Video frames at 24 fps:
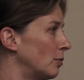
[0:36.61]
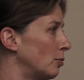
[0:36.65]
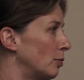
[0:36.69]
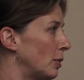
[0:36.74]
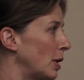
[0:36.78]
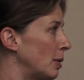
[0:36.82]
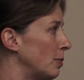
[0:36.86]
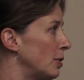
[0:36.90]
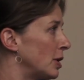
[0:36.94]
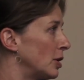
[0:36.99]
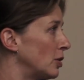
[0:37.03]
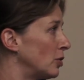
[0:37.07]

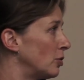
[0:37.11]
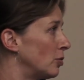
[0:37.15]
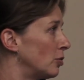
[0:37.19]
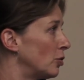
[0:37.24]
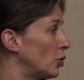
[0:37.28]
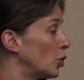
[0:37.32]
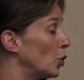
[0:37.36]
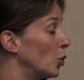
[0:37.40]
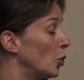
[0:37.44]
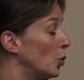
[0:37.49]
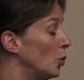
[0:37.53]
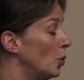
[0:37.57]
maybe
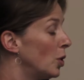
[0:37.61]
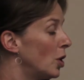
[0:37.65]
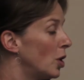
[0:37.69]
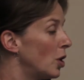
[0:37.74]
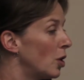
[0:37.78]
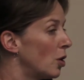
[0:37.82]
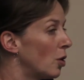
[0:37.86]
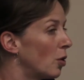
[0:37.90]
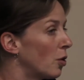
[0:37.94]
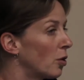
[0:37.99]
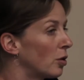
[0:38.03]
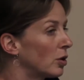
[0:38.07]
two
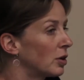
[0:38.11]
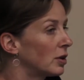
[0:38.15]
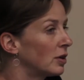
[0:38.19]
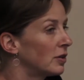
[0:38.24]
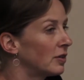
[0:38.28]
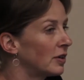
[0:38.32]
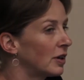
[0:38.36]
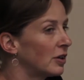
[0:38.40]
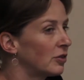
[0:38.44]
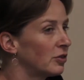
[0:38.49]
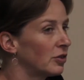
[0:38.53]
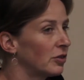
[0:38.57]

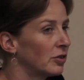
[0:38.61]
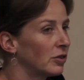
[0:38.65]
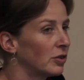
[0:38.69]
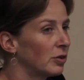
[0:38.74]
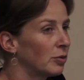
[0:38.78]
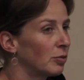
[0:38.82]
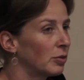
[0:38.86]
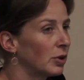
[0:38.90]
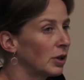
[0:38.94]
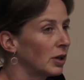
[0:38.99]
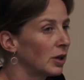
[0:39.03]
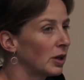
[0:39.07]
organizations
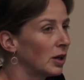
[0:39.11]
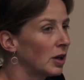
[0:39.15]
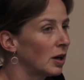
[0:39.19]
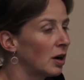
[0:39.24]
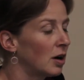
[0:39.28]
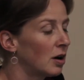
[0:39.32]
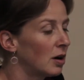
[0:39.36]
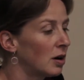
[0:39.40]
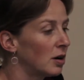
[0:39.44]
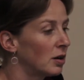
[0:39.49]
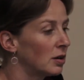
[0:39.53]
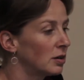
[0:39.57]
that really
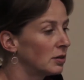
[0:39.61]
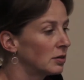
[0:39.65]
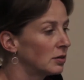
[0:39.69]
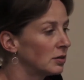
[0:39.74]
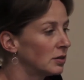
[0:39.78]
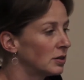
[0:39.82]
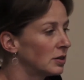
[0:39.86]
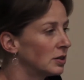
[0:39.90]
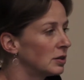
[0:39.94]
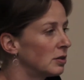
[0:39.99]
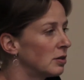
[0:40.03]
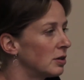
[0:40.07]
are
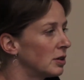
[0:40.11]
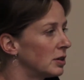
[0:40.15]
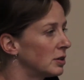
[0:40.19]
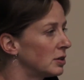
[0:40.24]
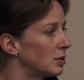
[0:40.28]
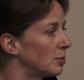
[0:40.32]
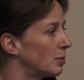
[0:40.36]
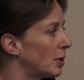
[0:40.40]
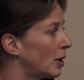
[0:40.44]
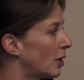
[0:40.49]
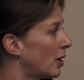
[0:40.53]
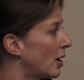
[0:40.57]

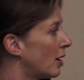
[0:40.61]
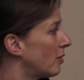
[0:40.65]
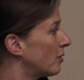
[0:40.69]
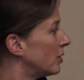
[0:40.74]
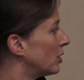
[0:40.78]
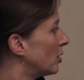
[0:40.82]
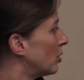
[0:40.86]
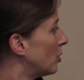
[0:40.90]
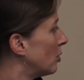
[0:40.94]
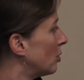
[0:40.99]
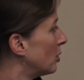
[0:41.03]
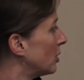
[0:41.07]
serious about
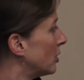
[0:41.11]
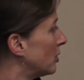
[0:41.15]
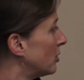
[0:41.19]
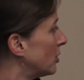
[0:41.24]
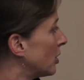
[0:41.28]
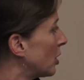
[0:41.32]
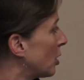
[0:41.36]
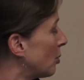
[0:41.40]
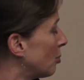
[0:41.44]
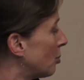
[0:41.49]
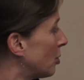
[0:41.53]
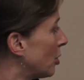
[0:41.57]
having a
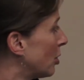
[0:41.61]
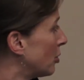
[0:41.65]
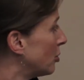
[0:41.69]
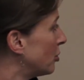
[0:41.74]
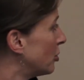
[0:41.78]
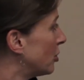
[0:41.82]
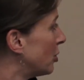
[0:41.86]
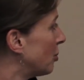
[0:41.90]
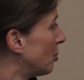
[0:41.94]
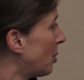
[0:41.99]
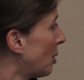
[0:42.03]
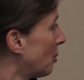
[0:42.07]
holistic
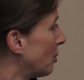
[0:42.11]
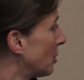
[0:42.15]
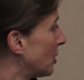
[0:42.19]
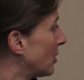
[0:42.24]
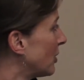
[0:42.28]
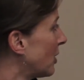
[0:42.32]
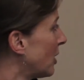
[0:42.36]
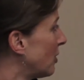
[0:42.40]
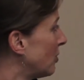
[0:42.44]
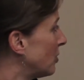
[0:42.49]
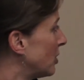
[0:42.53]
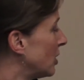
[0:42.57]
approach to public
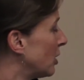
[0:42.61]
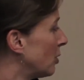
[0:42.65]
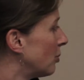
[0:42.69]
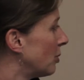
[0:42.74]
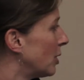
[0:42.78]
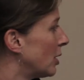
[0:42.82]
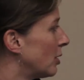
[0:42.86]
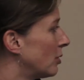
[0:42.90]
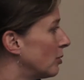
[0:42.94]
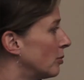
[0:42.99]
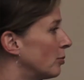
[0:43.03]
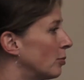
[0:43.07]
safety
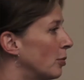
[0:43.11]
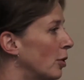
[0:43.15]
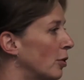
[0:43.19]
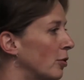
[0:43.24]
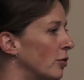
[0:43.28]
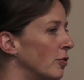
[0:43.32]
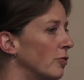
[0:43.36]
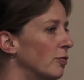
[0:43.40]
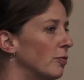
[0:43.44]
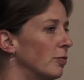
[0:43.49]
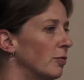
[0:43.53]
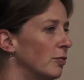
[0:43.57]
around
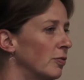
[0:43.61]
both